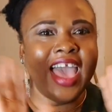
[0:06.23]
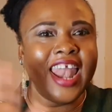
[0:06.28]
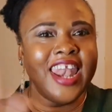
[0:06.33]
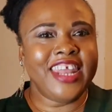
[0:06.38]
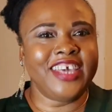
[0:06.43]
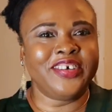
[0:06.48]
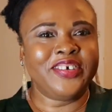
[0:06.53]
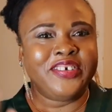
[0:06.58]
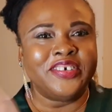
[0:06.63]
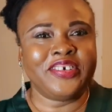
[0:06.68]

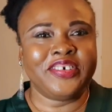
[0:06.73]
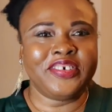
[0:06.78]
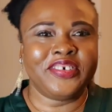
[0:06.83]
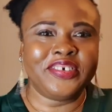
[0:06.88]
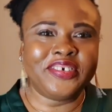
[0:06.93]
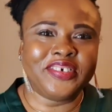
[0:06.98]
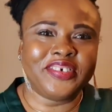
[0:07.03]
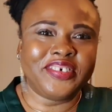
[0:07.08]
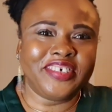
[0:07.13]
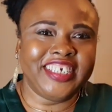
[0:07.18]

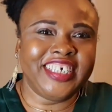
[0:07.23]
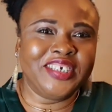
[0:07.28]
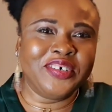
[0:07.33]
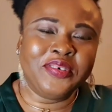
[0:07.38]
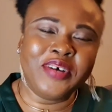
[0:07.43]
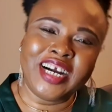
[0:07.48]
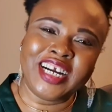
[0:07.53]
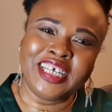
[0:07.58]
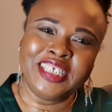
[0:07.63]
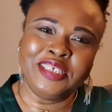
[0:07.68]
Hello, you're
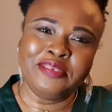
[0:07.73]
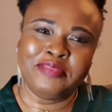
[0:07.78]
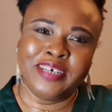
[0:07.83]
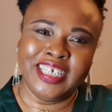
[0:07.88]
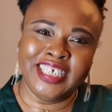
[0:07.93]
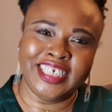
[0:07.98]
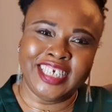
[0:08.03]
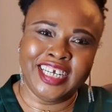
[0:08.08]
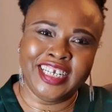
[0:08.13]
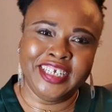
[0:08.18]
welcome to my
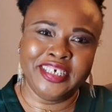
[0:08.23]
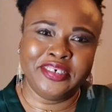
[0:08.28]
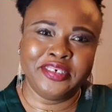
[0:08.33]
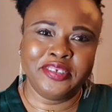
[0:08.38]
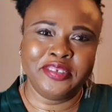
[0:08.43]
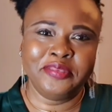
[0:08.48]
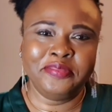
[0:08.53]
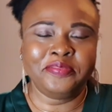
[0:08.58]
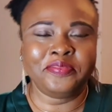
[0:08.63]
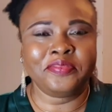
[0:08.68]
channel.